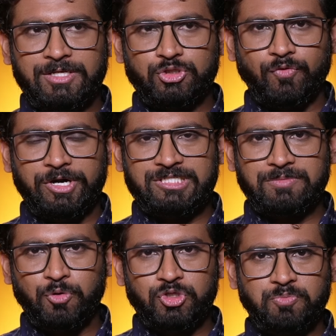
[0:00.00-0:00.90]
So what is the
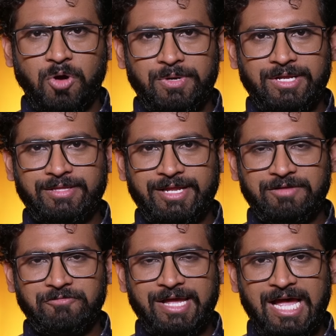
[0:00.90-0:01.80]
most popular
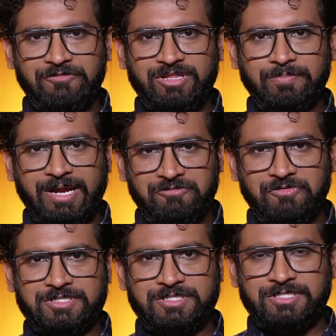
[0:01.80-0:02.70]
thing we have in the
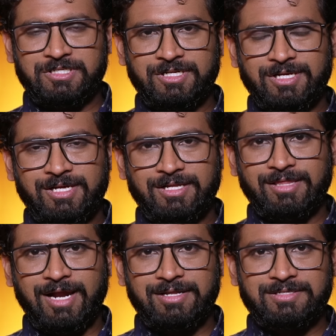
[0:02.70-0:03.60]
breakfast?
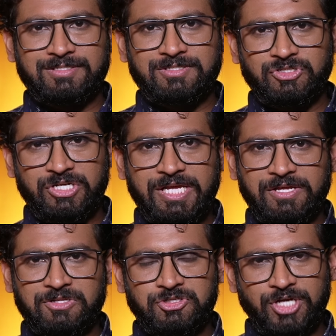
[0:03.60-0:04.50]
That is
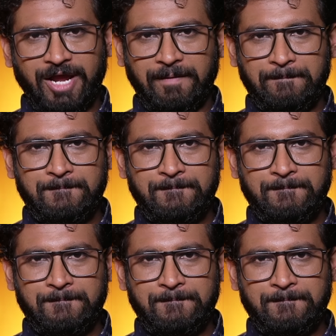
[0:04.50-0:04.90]
tea, chai.